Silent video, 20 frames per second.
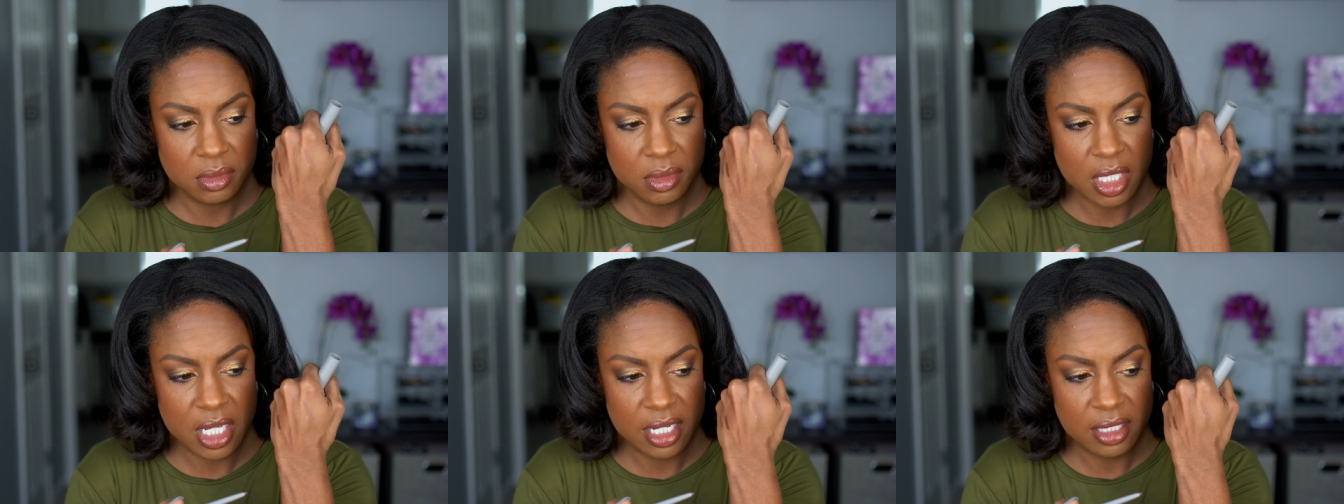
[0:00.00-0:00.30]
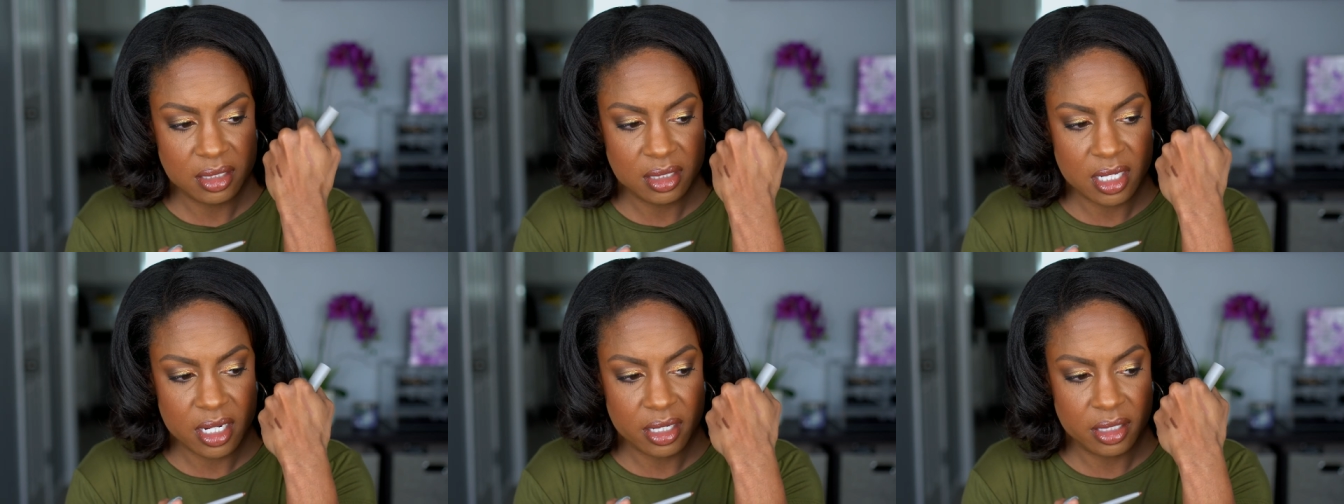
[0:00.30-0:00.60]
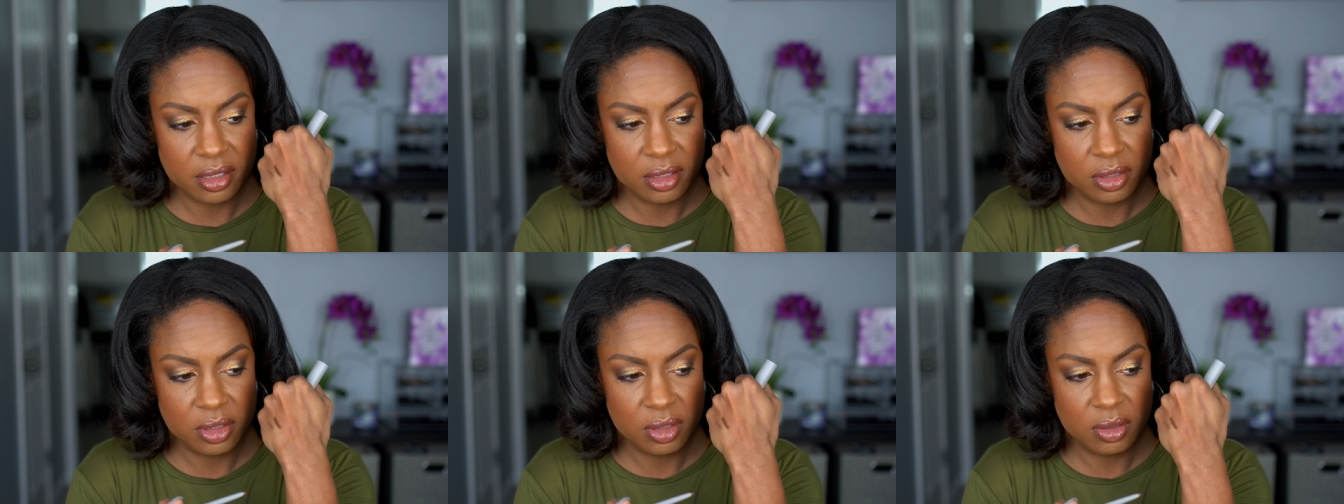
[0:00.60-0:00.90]
That is not
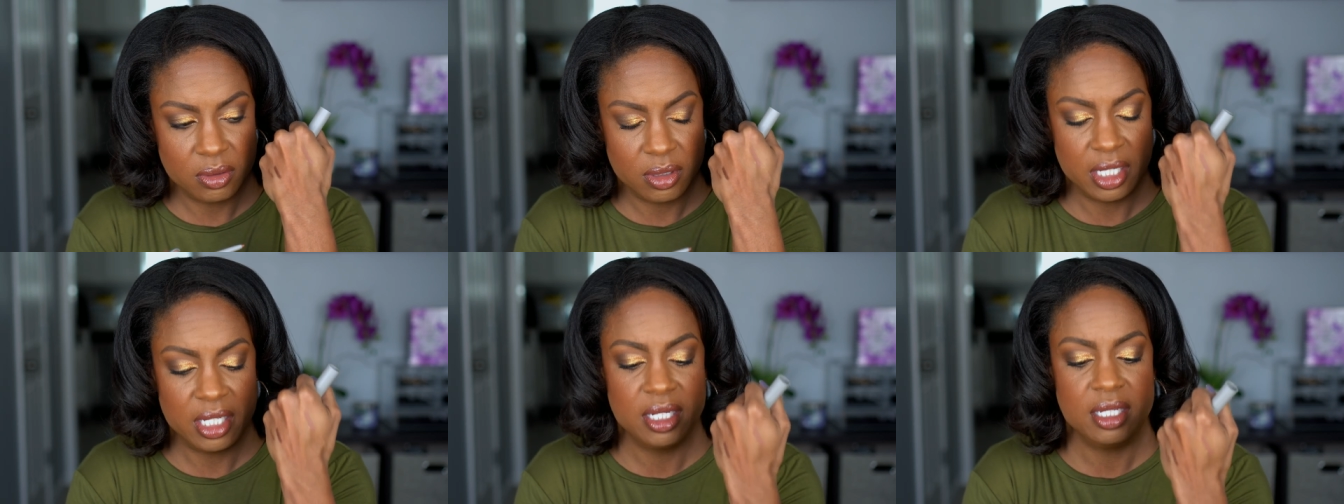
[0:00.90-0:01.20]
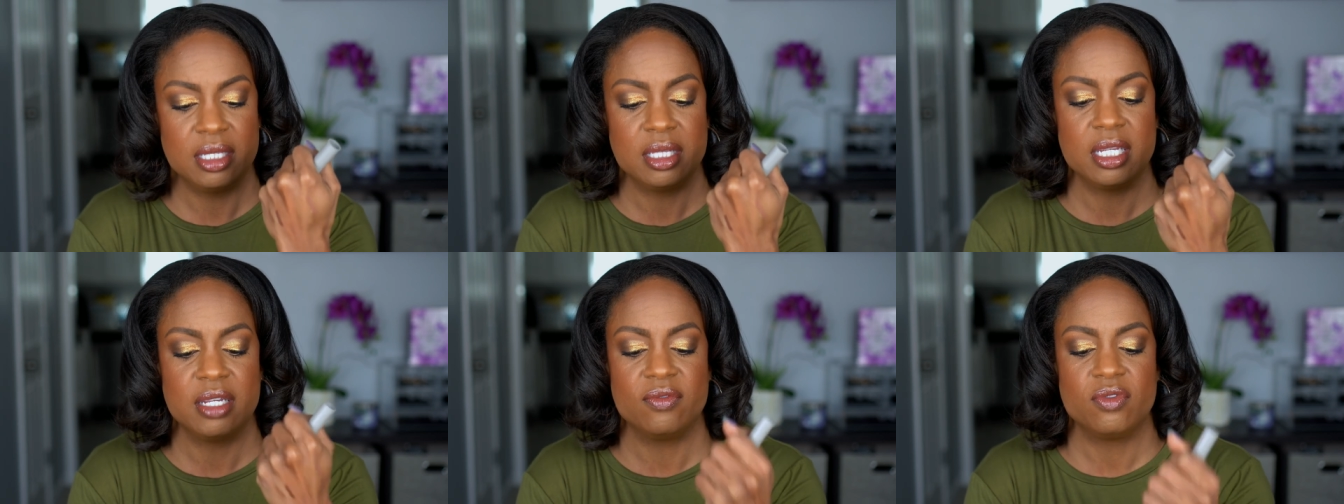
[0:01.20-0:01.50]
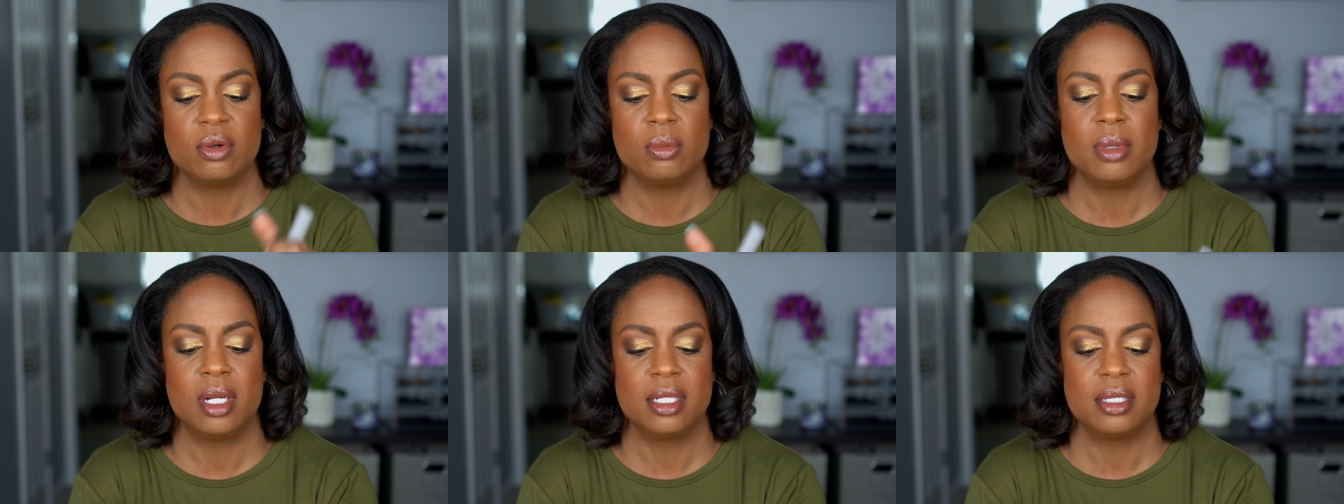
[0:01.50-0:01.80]
going to do anything
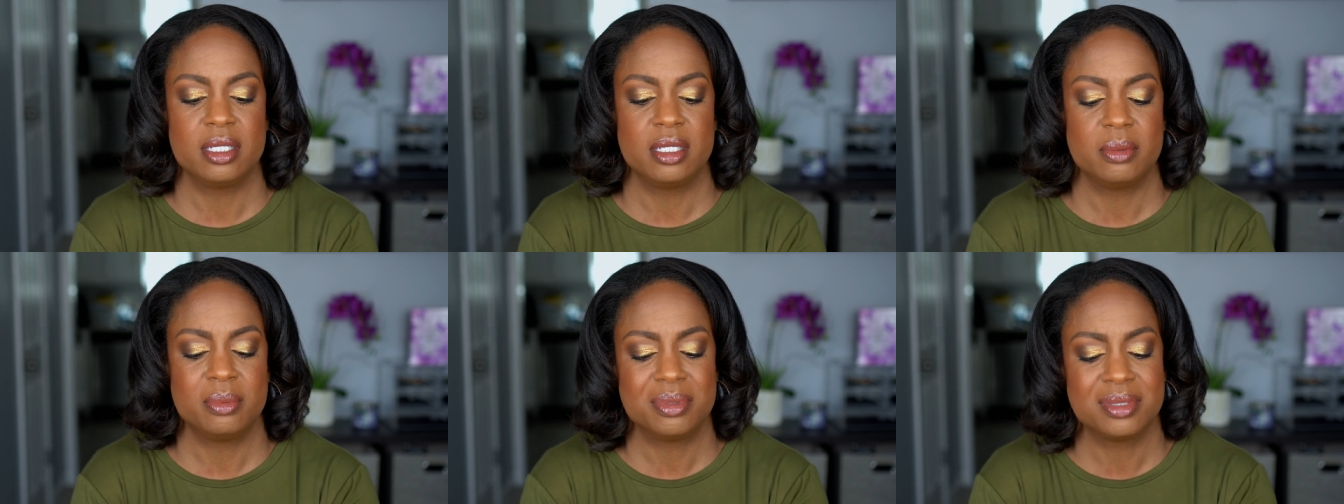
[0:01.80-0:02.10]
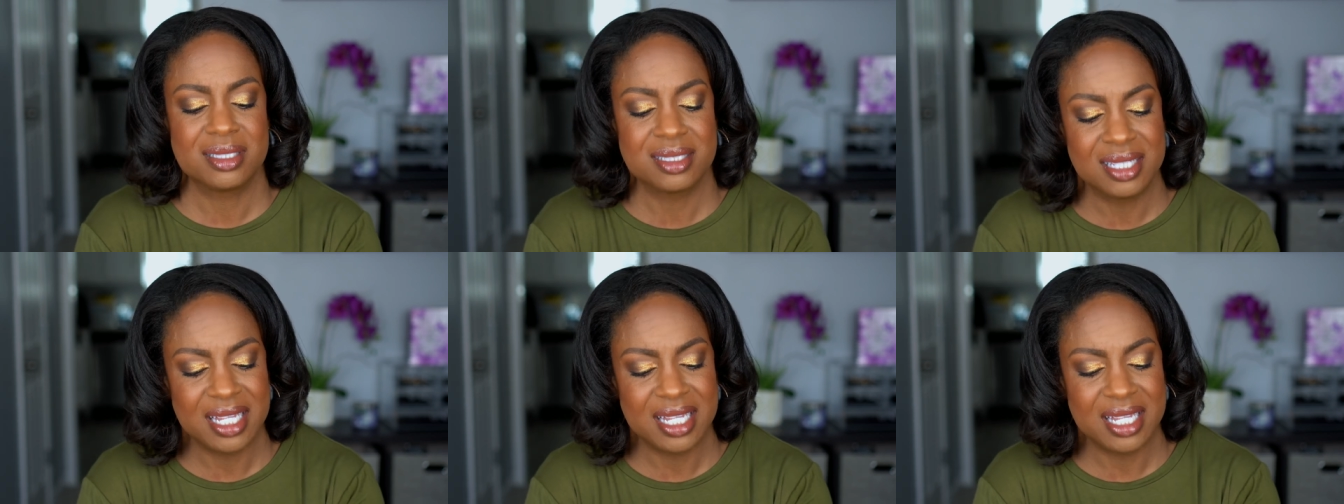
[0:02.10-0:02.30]
for my lips.